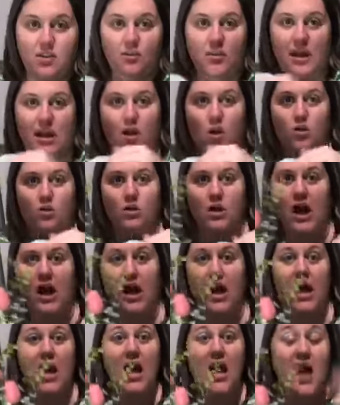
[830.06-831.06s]
to be a whole
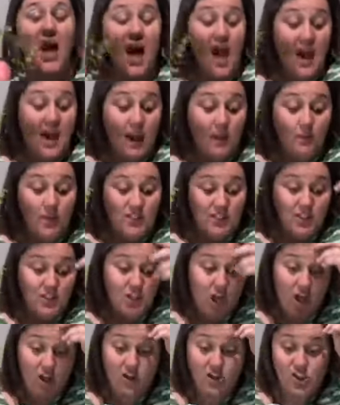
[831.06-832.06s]
lot. And I went to
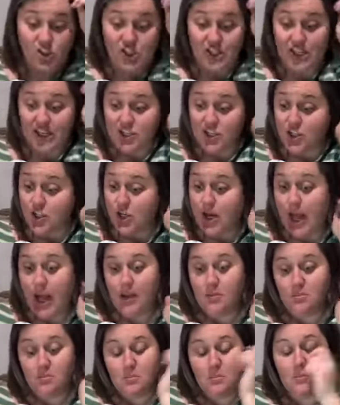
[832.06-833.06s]
Dollar Tree
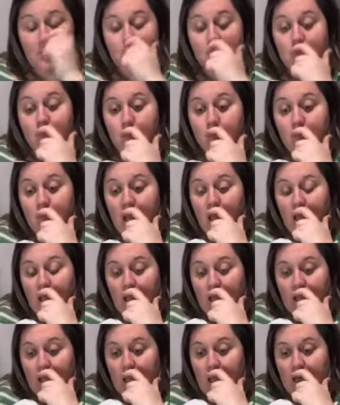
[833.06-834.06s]
yesterday,
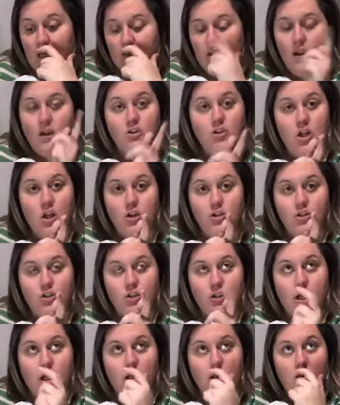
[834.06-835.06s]
and not Dollar
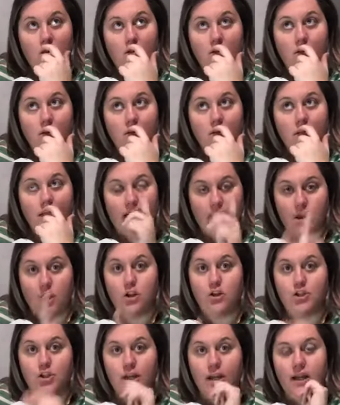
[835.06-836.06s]
Tree. Yeah,
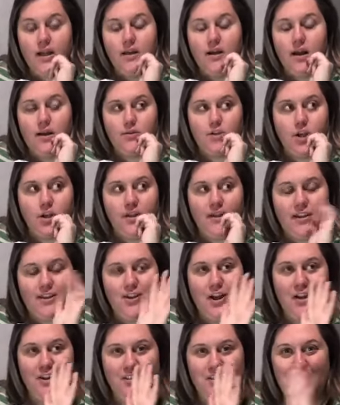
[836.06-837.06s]
Dollar Tree. I was trying to think
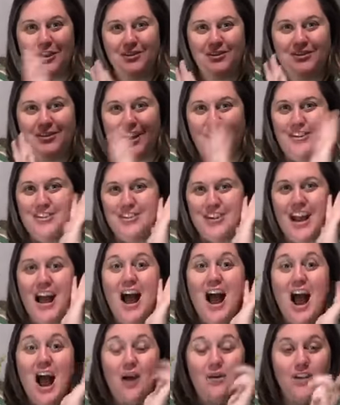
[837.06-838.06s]
Dollar Tree.
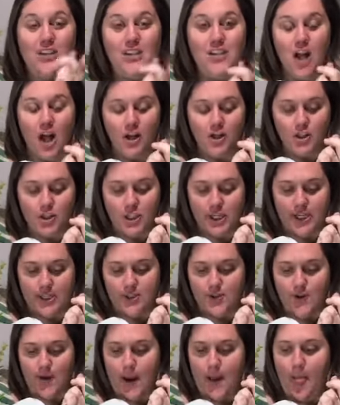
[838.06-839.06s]
I went to Dollar Tree
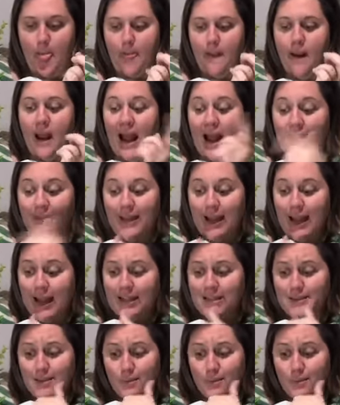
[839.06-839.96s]
yesterday, and they had